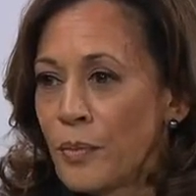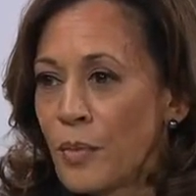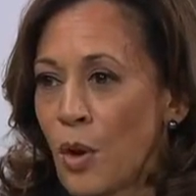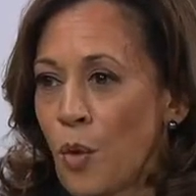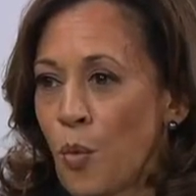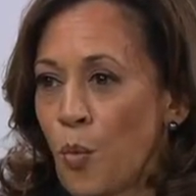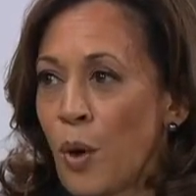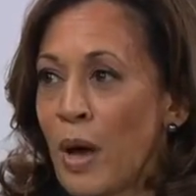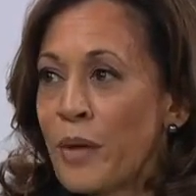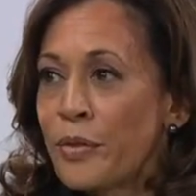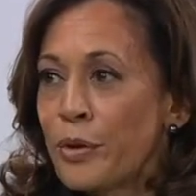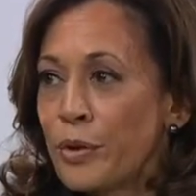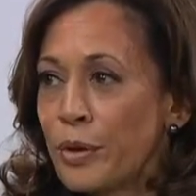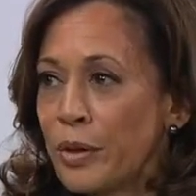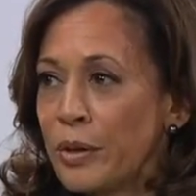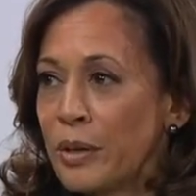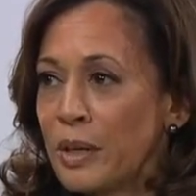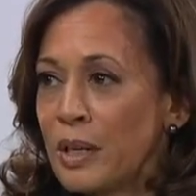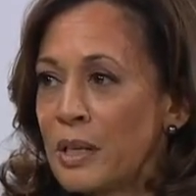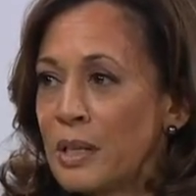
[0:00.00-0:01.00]

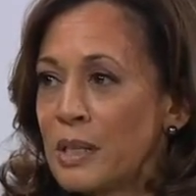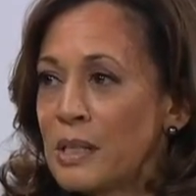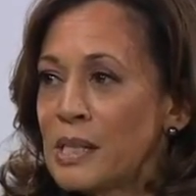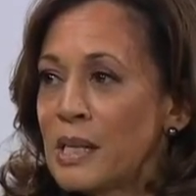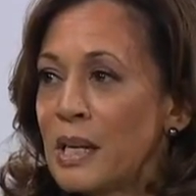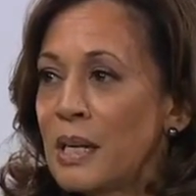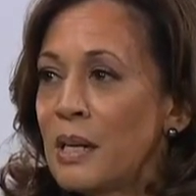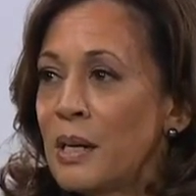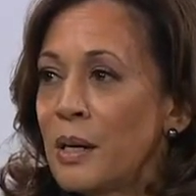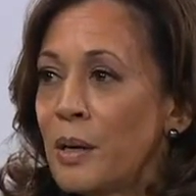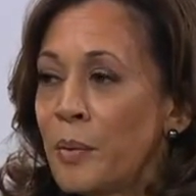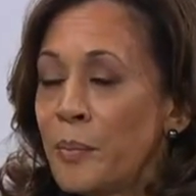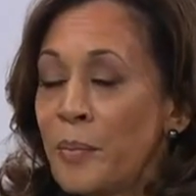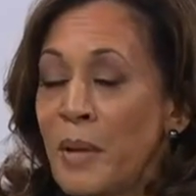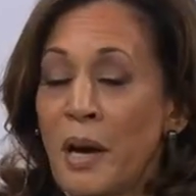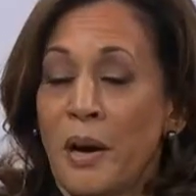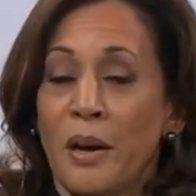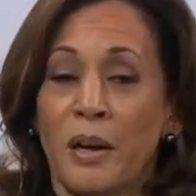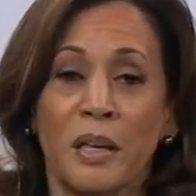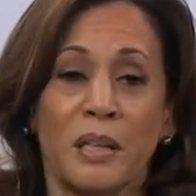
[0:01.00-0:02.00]
Whether it is in
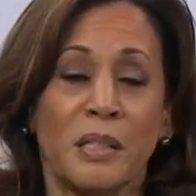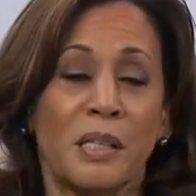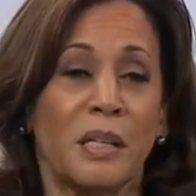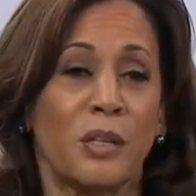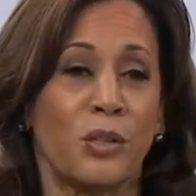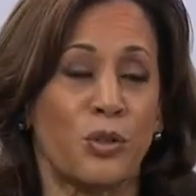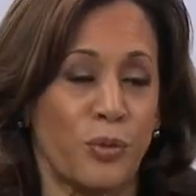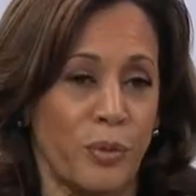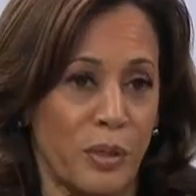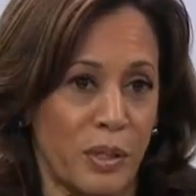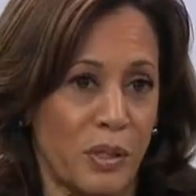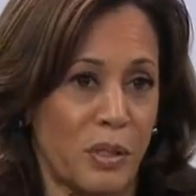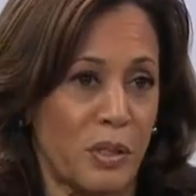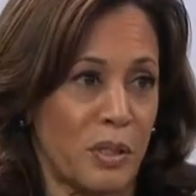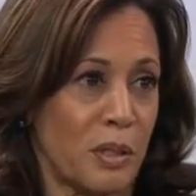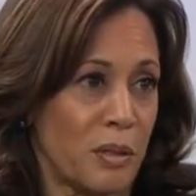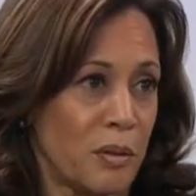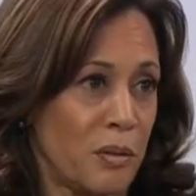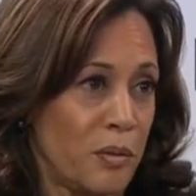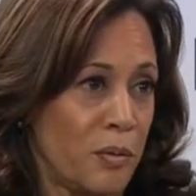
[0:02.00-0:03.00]
America's
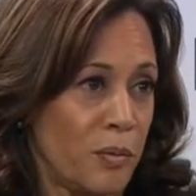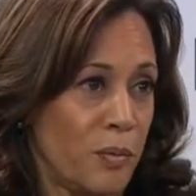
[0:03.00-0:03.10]
interest